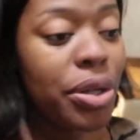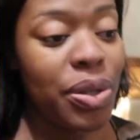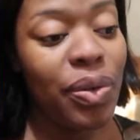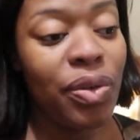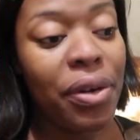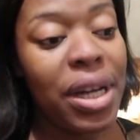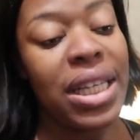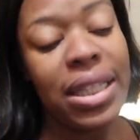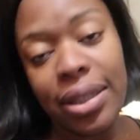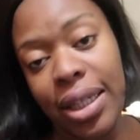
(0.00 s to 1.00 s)
So I'm not
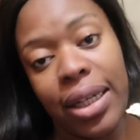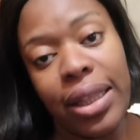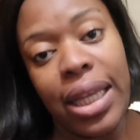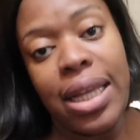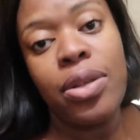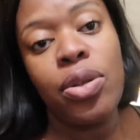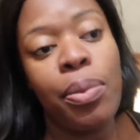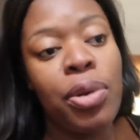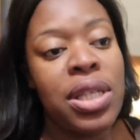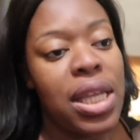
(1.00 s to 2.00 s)
really eating anything. So
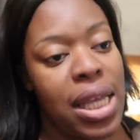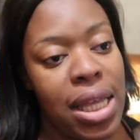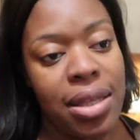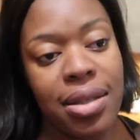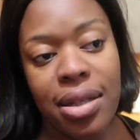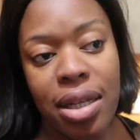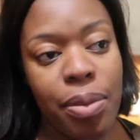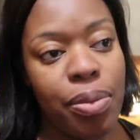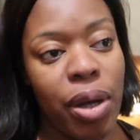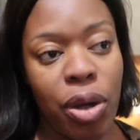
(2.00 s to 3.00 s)
I'm going to eat,
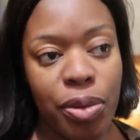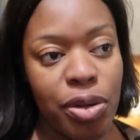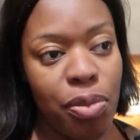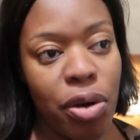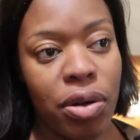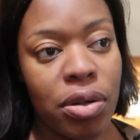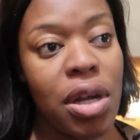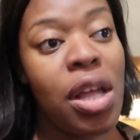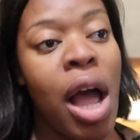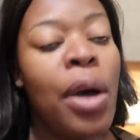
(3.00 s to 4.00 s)
sleep, wake up tomorrow.
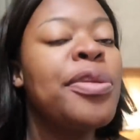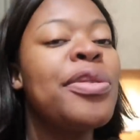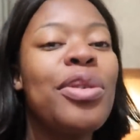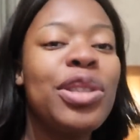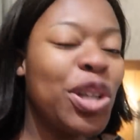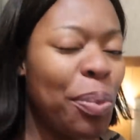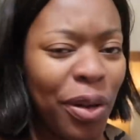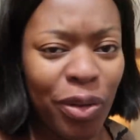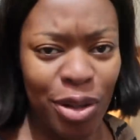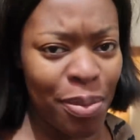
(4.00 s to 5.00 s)
I was supposed to go
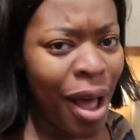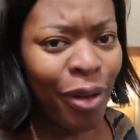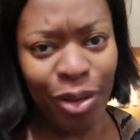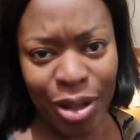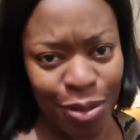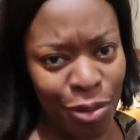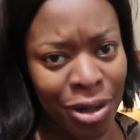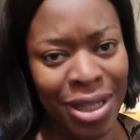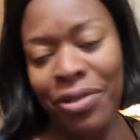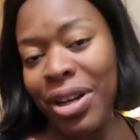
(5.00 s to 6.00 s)
shopping for some outfits tomorrow
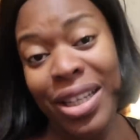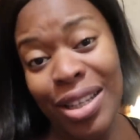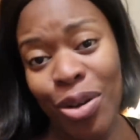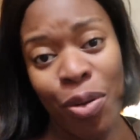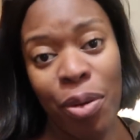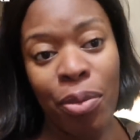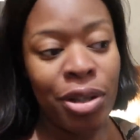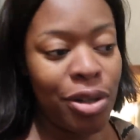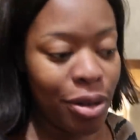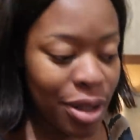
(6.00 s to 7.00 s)
because I really didn't come with
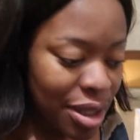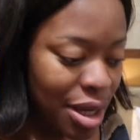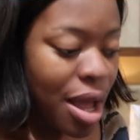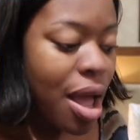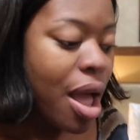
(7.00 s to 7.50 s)
much clothes.